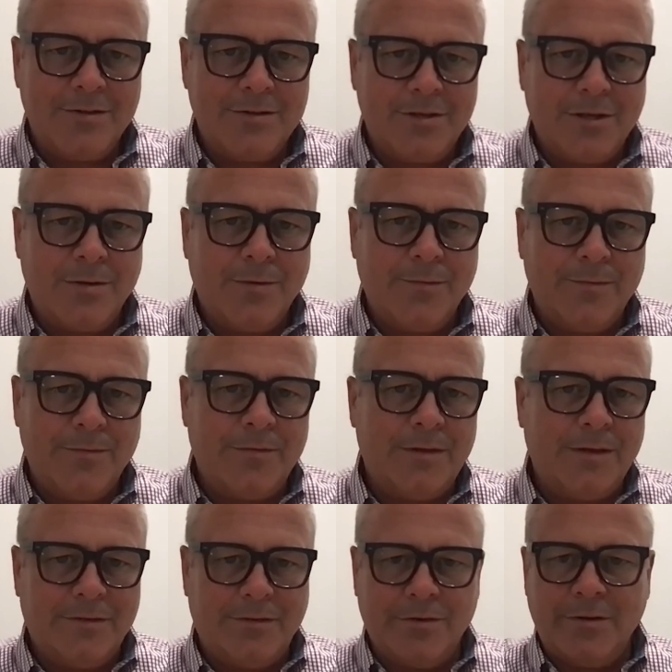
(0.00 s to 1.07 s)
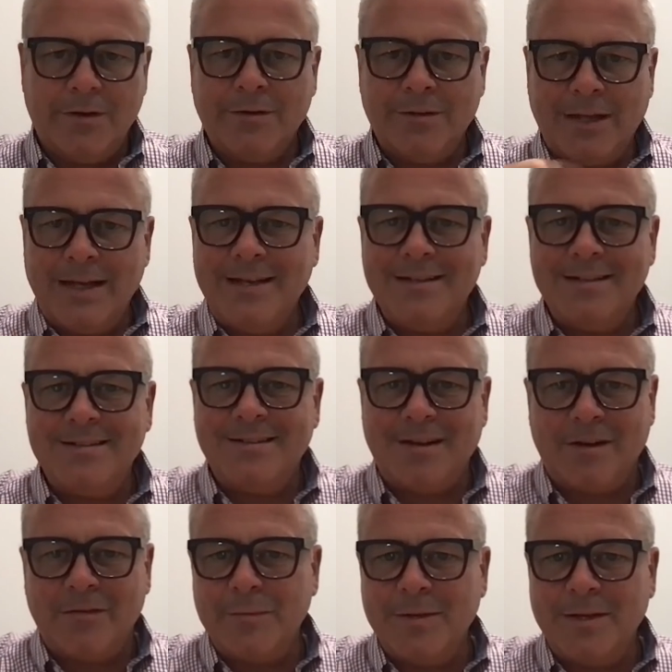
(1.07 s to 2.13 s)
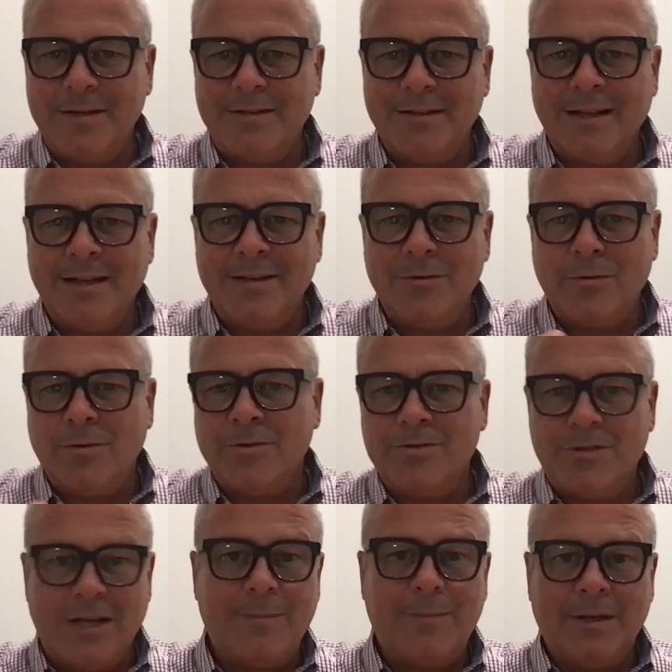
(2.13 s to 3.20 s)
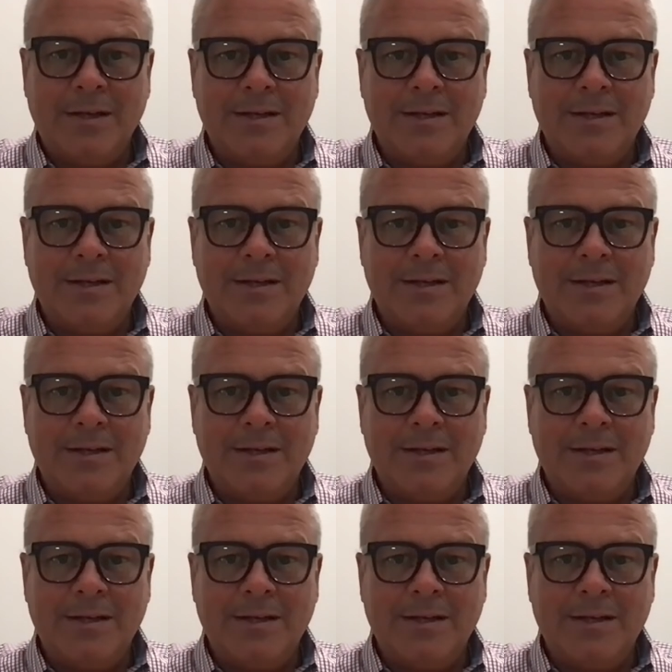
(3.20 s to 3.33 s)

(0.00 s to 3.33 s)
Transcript: So you're enlightened government and or champion